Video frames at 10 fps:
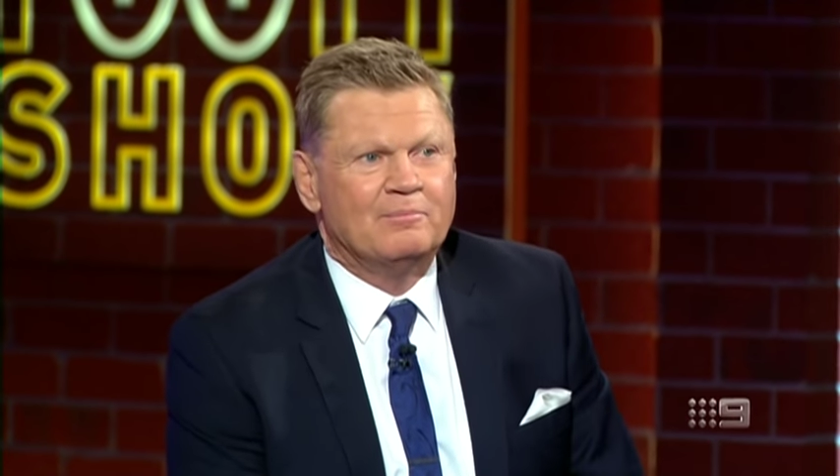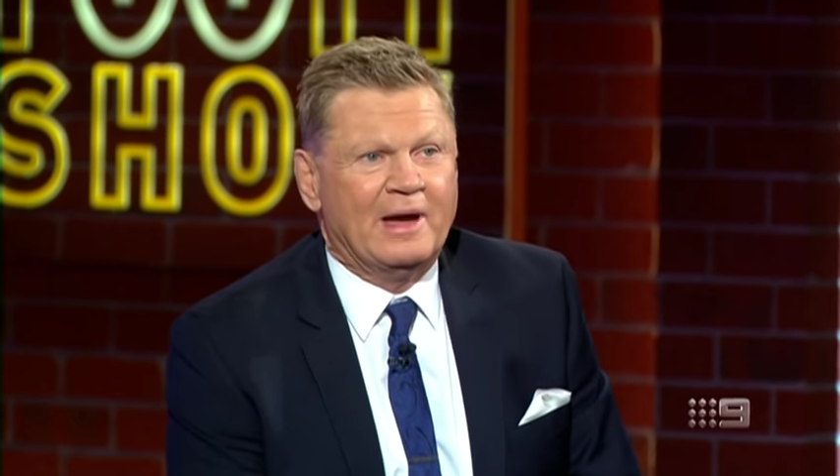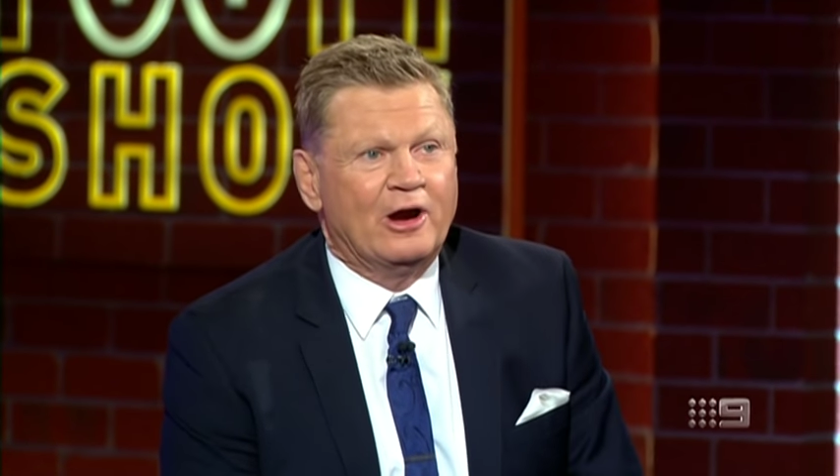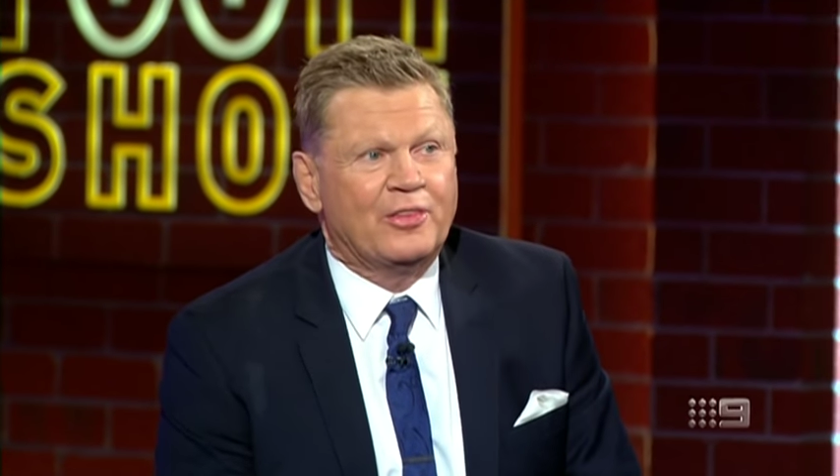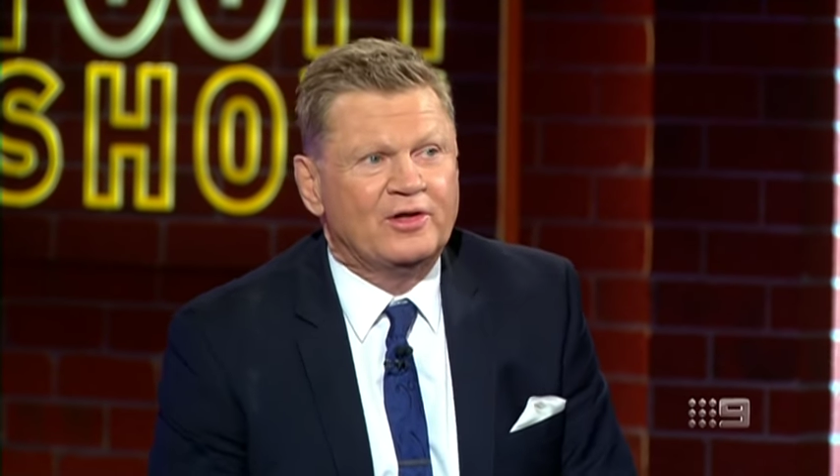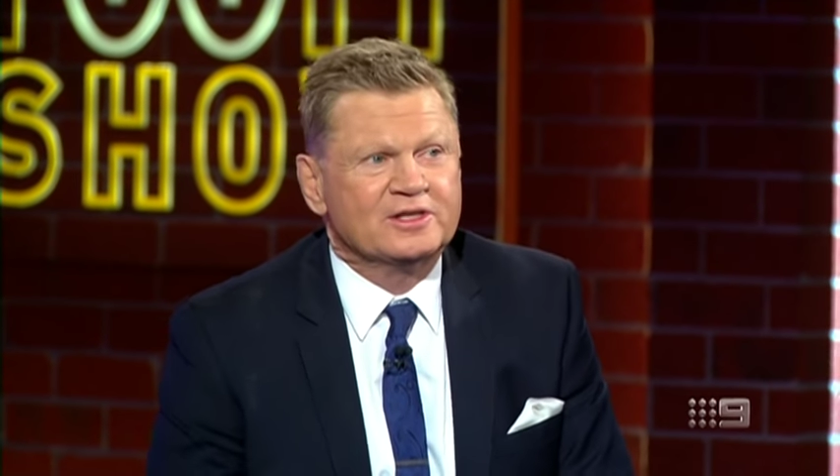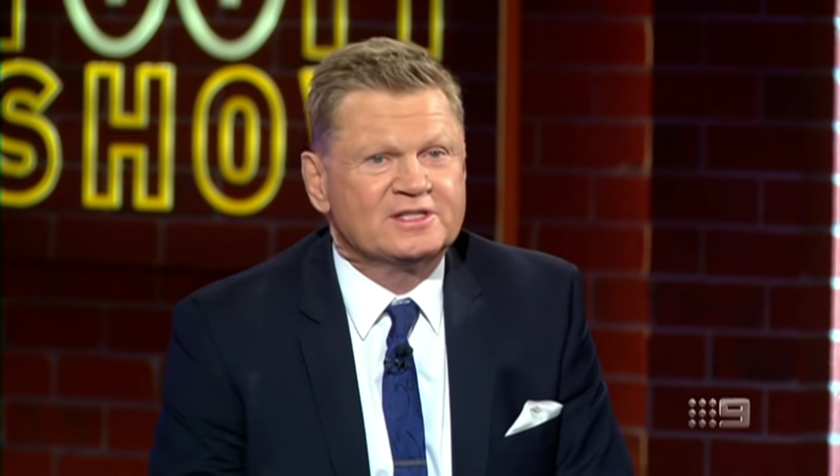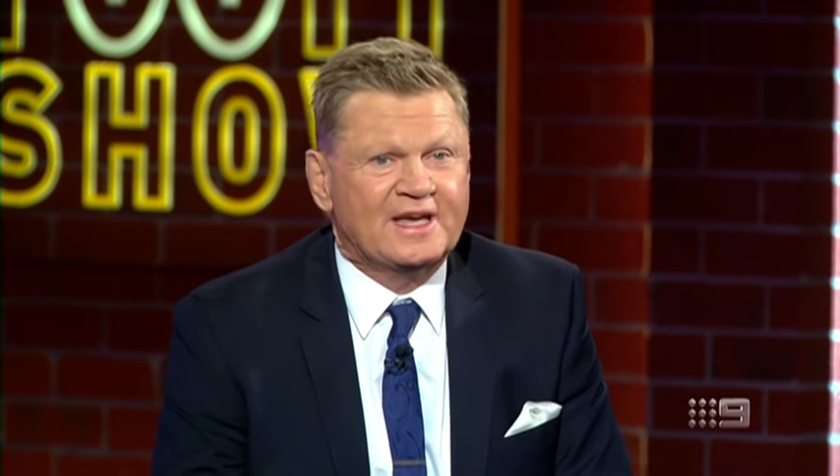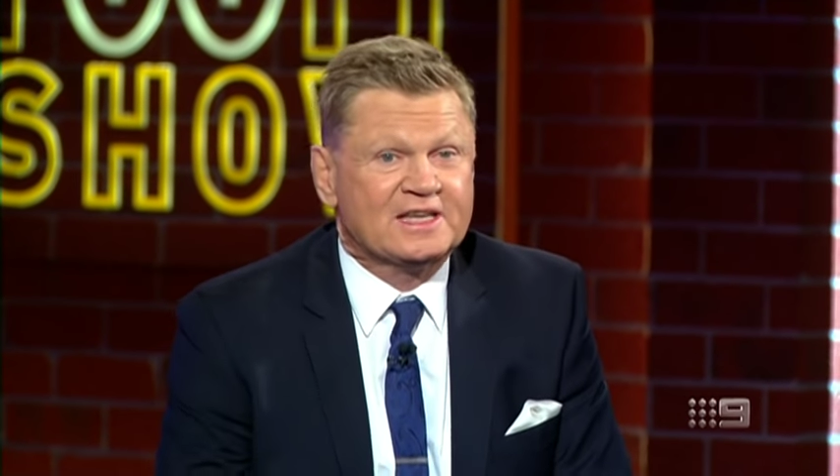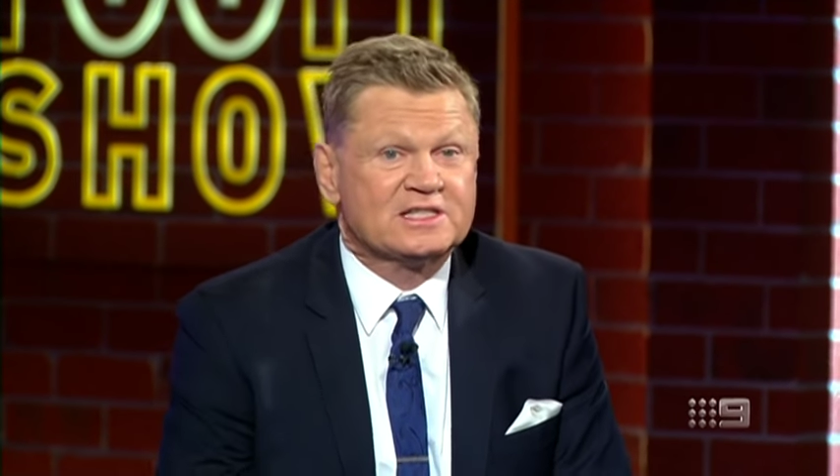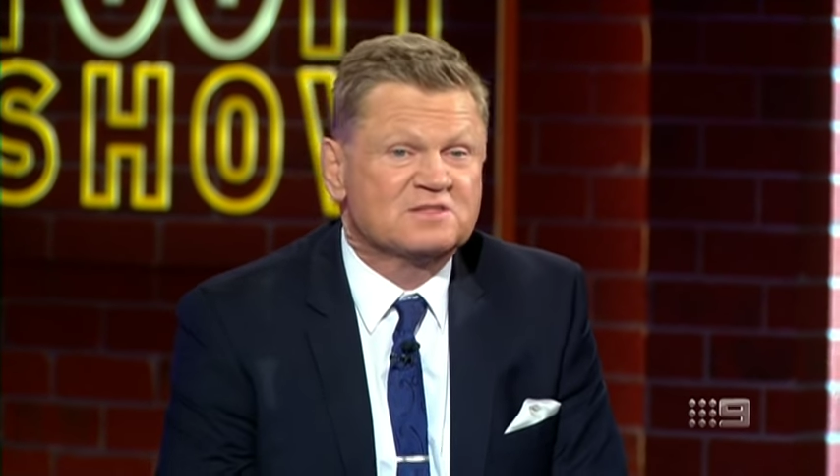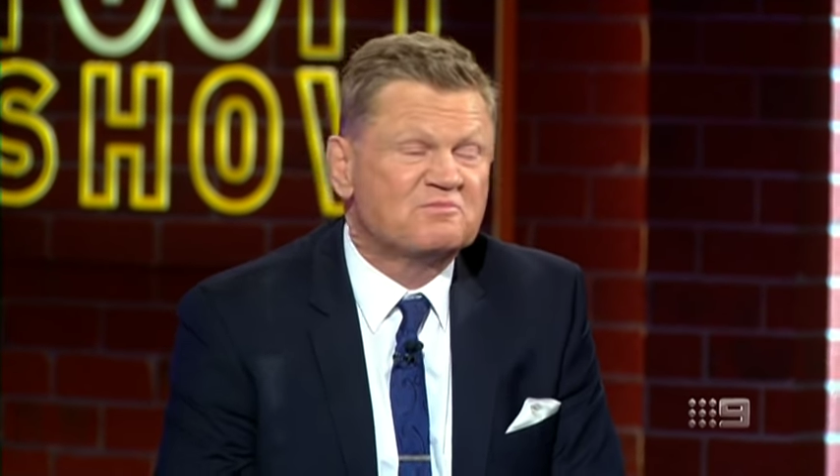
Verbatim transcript: Marathon sex,